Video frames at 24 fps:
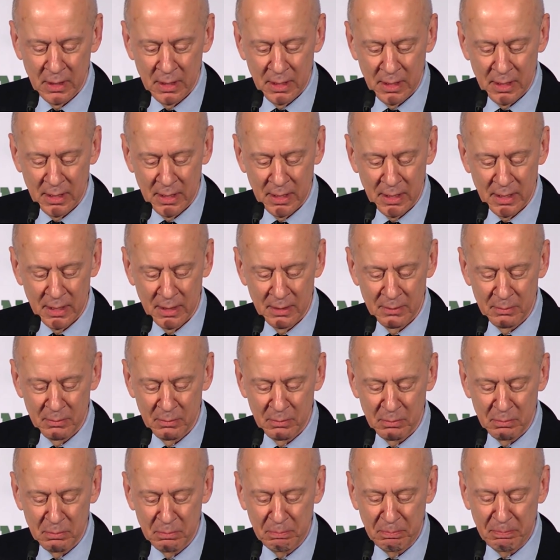
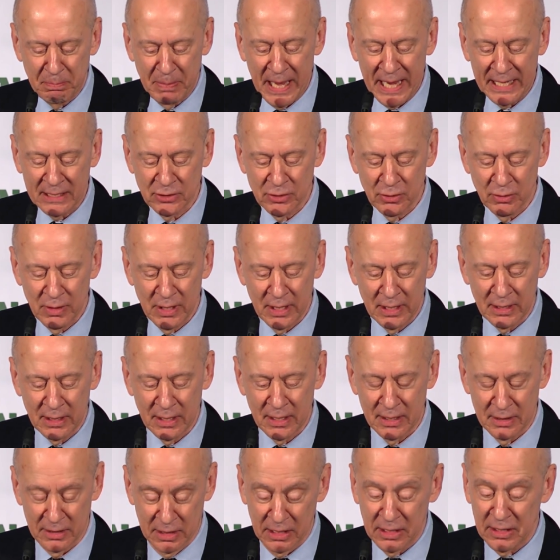Back during,
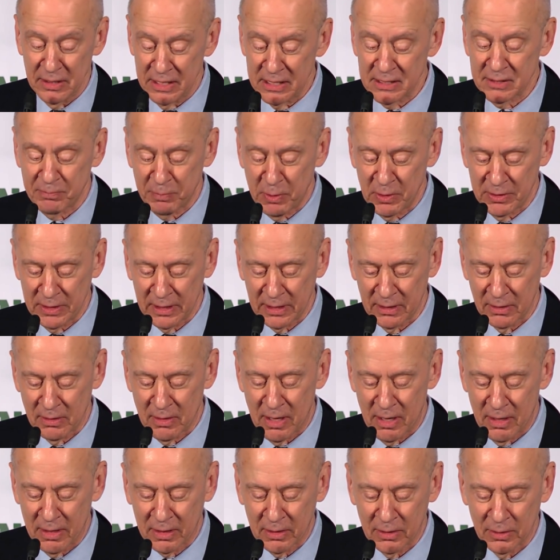in this particular
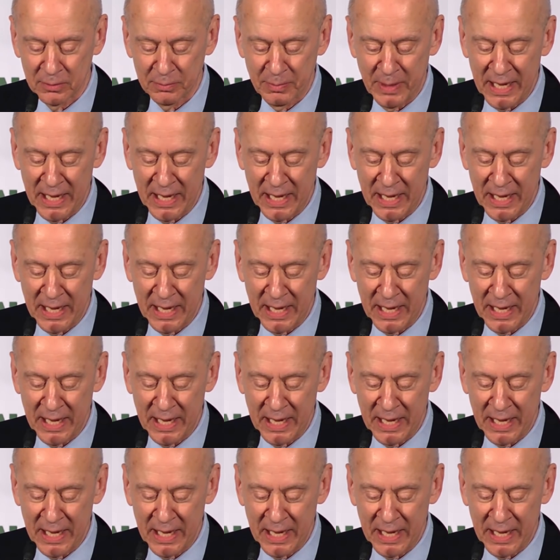article,